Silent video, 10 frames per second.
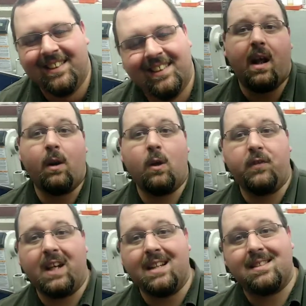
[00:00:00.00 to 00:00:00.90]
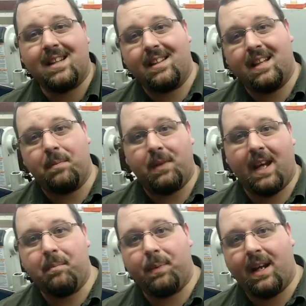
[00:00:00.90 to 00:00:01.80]
Oh, and I don't know if you guys saw the
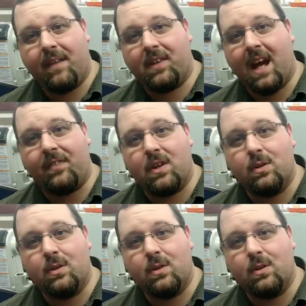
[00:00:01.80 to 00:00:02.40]
update, but I've got